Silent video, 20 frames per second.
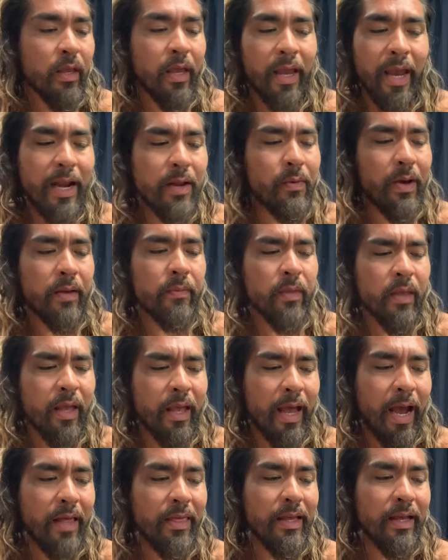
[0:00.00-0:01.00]
anyway,
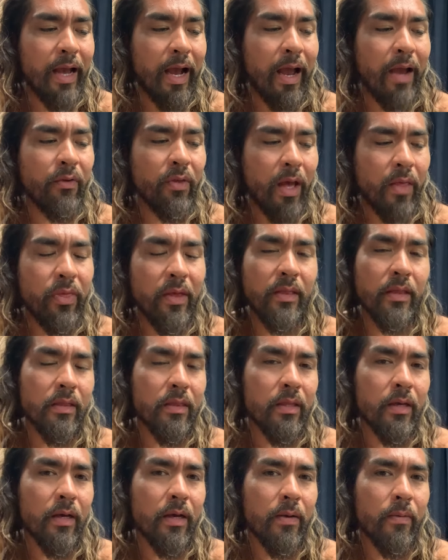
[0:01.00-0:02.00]
I think that
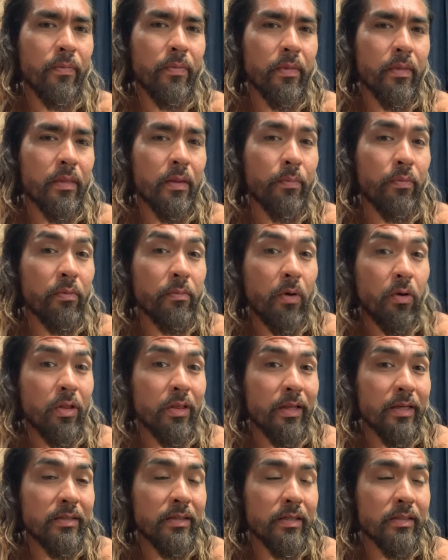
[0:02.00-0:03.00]
the promoted
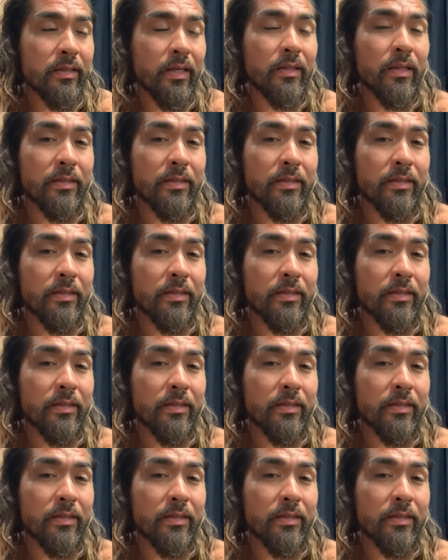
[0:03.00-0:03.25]
listings thing,